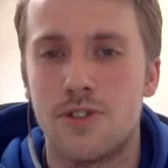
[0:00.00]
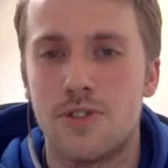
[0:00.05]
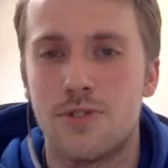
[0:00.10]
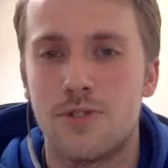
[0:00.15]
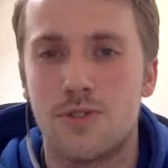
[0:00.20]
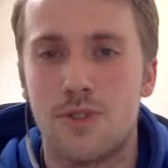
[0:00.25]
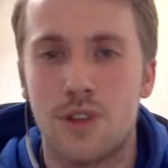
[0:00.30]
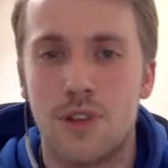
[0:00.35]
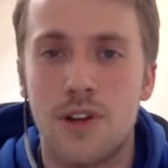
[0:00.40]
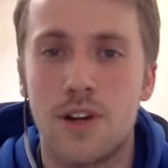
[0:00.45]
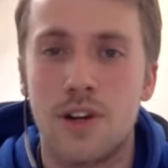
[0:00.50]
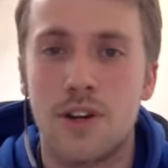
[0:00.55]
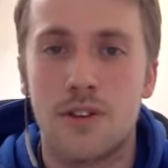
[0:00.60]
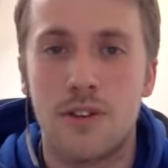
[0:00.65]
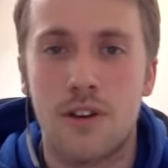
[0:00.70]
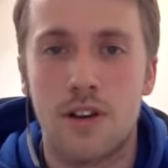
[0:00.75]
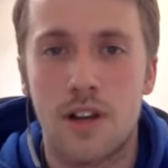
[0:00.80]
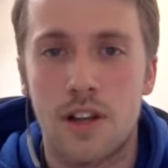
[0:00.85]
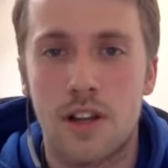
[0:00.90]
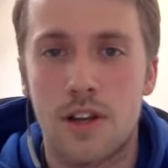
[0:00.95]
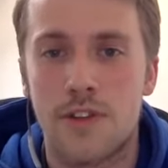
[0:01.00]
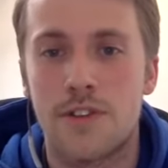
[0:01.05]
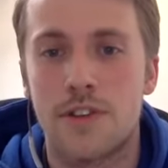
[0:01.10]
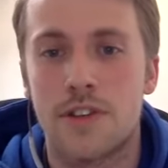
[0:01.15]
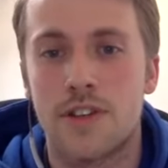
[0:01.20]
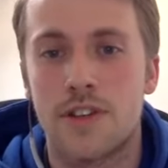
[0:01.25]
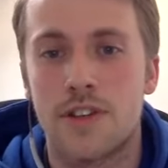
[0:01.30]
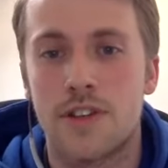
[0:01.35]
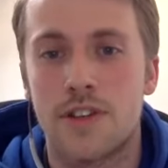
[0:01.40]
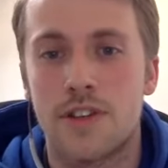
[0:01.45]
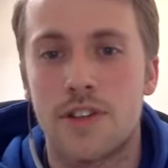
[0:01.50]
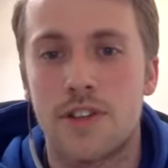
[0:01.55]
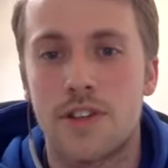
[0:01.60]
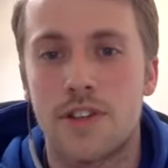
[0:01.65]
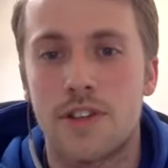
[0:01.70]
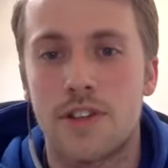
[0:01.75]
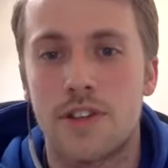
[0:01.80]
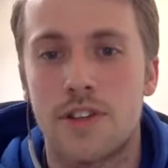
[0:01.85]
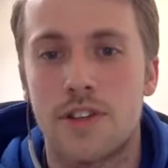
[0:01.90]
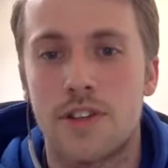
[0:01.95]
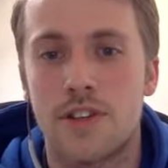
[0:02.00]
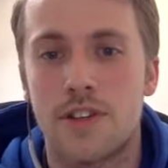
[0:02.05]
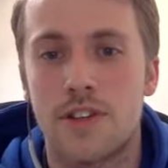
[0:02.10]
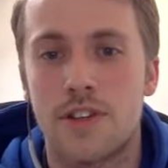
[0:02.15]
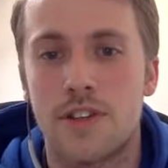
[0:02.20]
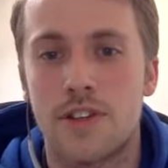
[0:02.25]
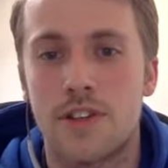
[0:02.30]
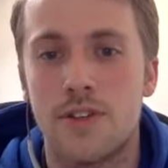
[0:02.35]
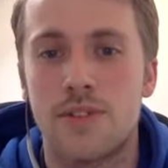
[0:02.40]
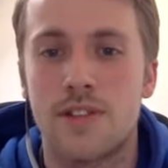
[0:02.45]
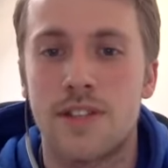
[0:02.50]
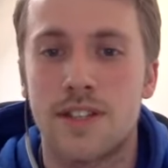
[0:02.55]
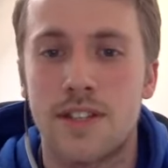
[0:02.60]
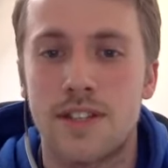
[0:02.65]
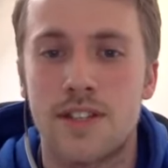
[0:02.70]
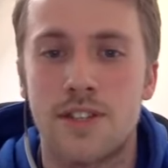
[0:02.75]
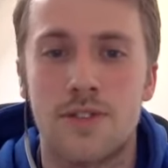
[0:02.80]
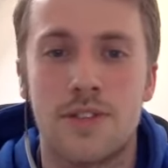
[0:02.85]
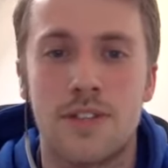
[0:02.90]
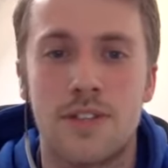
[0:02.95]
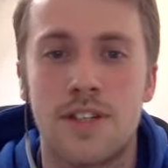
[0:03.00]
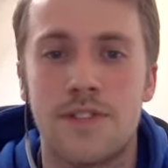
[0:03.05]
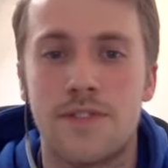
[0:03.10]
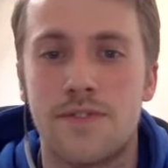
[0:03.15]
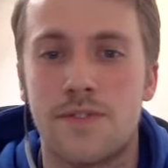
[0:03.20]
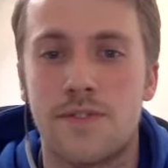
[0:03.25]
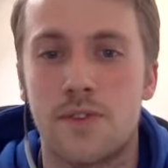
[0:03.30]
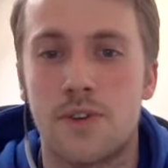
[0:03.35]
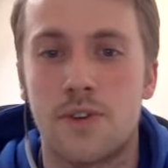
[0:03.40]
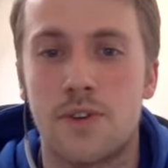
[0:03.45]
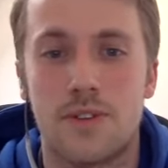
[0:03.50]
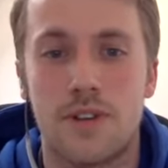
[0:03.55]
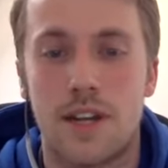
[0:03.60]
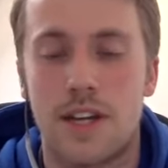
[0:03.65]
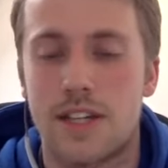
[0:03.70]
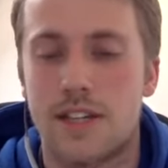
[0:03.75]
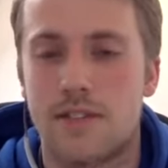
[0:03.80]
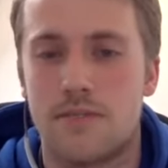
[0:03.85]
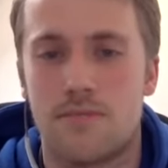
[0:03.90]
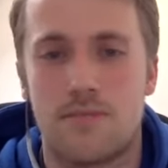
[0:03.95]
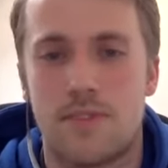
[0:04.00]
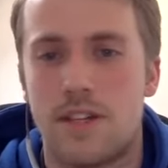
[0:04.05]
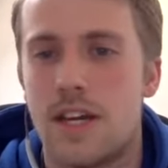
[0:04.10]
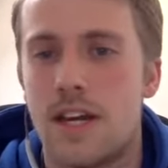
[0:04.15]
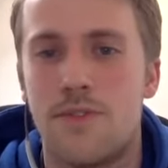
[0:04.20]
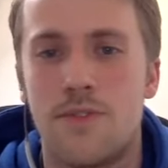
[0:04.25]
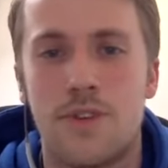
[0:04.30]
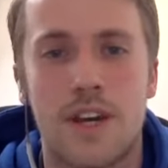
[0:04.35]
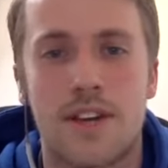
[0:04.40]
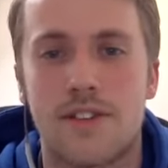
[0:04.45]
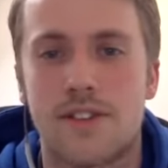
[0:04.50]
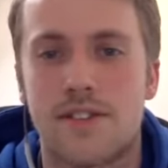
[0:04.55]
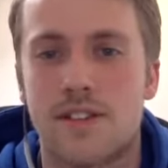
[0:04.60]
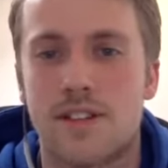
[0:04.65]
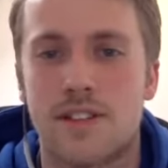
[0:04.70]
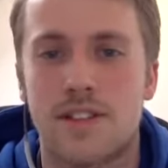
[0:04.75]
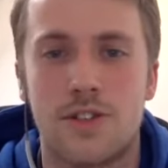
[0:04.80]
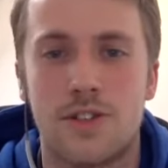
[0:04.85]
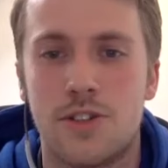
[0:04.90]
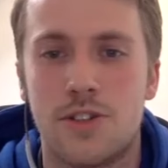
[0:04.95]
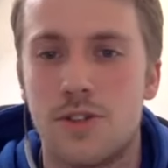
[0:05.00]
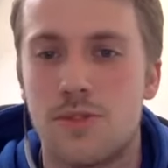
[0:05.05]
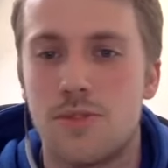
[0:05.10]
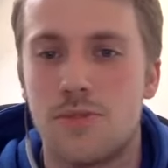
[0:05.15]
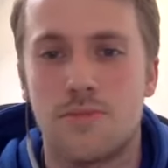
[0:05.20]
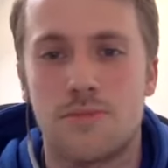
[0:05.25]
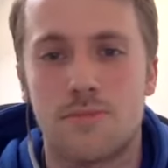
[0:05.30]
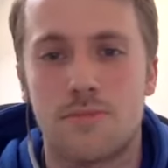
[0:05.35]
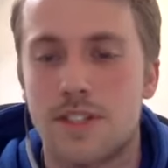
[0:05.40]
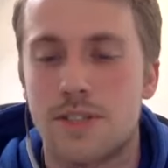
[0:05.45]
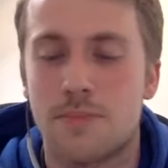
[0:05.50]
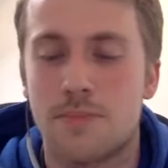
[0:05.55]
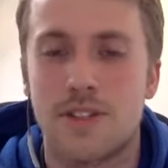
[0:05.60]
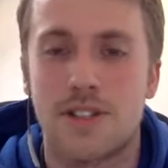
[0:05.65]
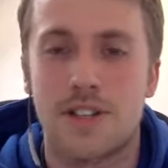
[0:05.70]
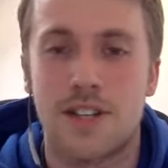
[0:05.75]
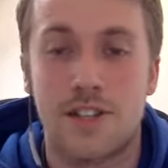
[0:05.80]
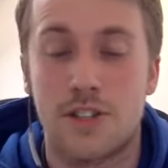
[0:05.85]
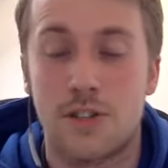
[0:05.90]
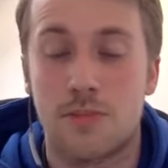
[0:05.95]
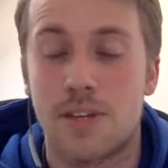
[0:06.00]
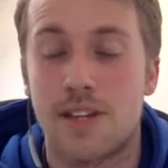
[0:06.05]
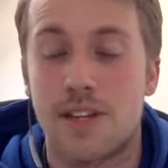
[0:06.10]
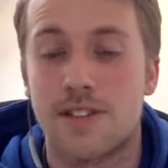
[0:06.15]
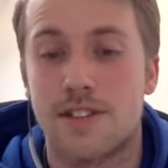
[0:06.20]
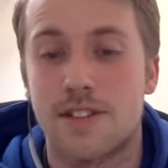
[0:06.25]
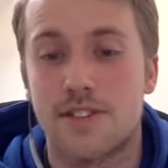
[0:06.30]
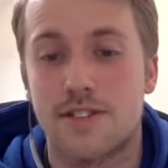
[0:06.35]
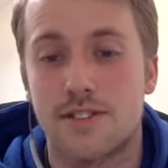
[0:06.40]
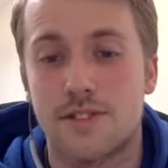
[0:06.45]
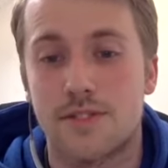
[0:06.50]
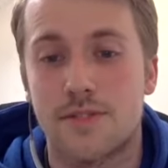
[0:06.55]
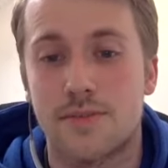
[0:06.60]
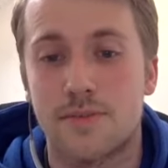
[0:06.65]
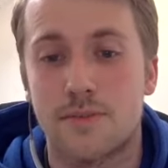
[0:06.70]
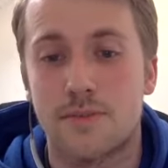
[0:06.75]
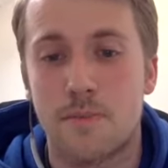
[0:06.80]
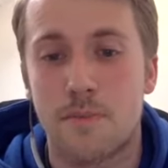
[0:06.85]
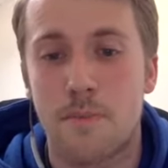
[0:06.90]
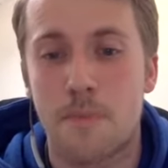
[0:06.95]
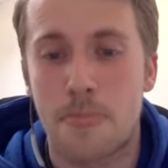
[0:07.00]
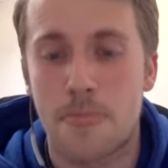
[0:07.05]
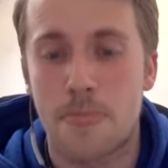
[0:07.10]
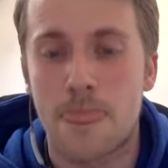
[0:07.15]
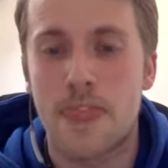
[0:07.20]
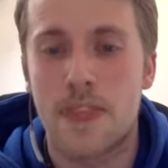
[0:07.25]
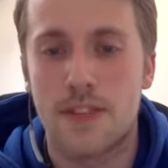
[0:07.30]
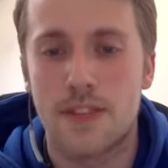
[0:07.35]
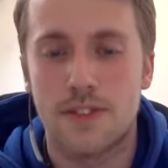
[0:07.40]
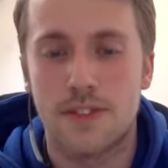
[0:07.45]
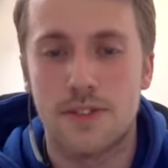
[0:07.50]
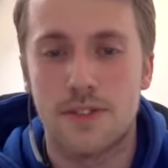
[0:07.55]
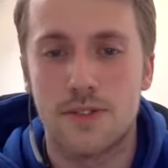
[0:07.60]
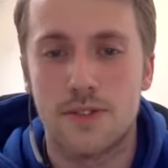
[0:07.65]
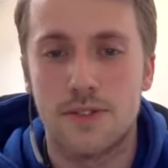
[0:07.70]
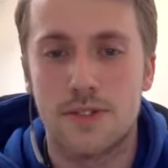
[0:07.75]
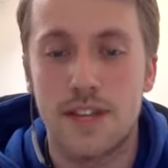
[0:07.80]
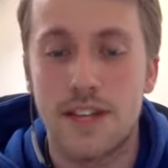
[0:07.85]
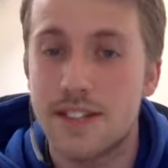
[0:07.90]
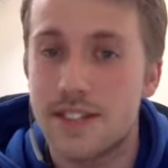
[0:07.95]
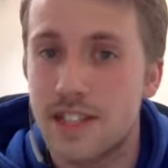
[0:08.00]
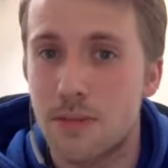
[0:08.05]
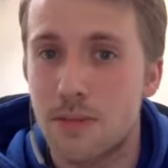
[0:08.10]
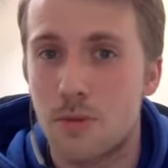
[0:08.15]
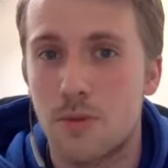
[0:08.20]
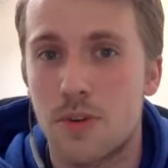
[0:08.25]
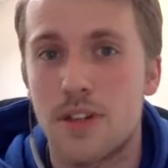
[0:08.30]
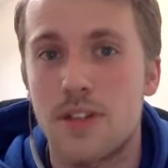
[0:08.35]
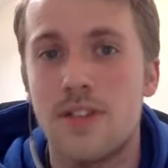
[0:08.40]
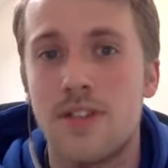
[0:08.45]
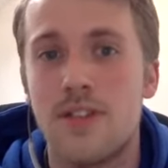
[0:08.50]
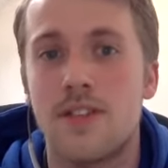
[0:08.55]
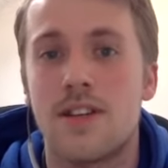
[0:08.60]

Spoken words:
learn a lot of the cues and techniques that you need for like every exercise that you do, especially in gymnastics. So that is number one.